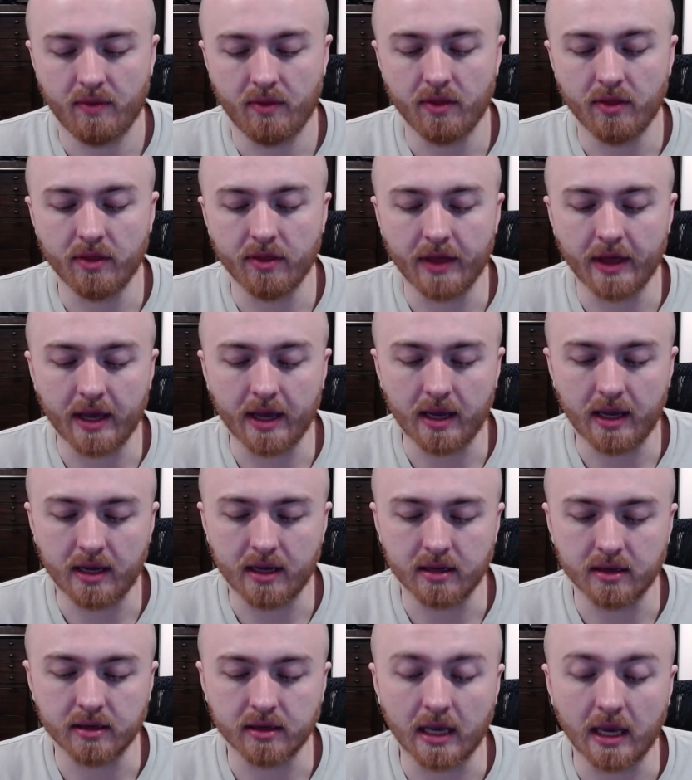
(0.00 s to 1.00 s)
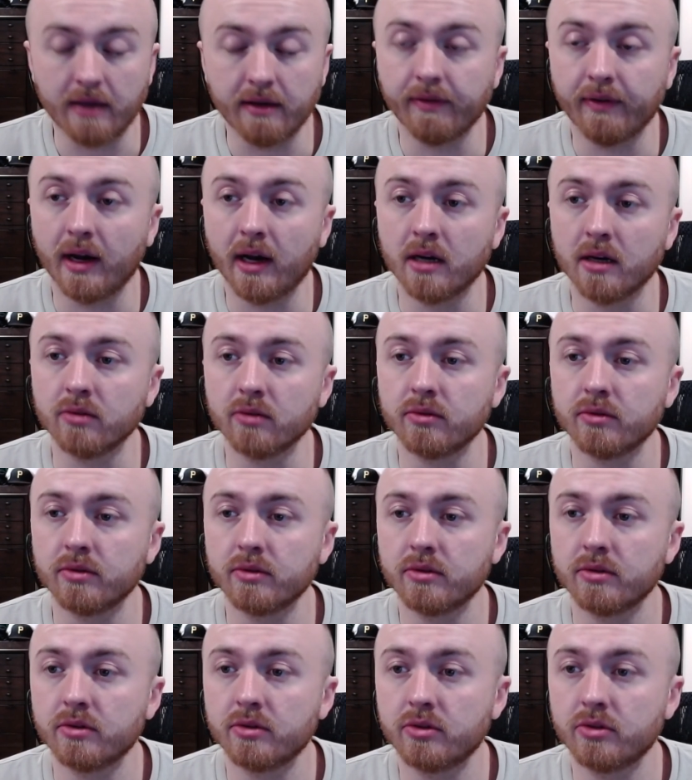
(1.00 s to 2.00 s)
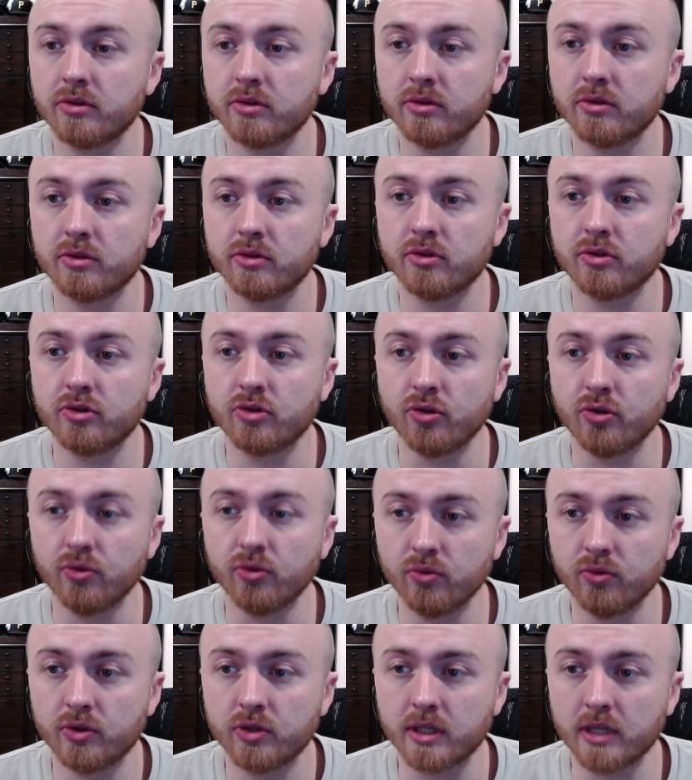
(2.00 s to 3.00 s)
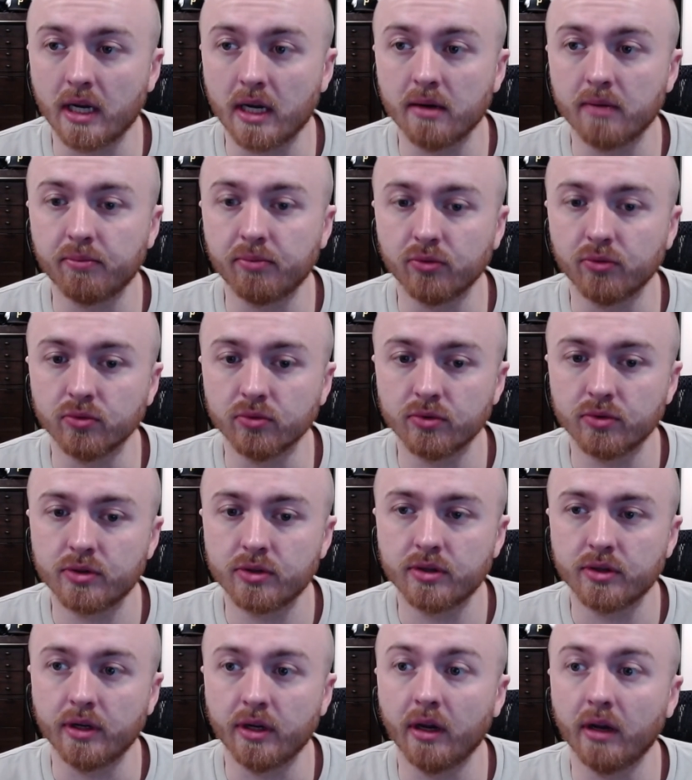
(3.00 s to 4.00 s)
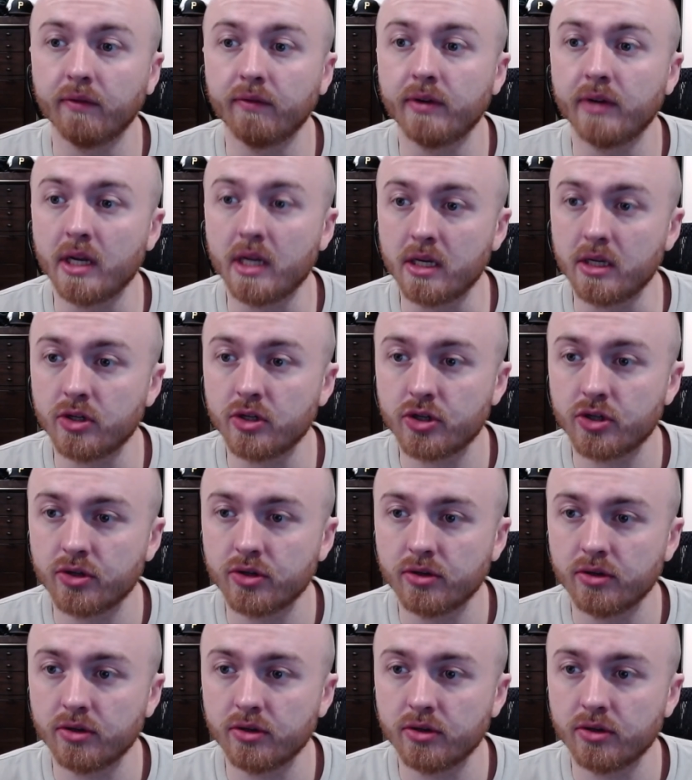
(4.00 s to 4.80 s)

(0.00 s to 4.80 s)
they gave out 2 samples of niche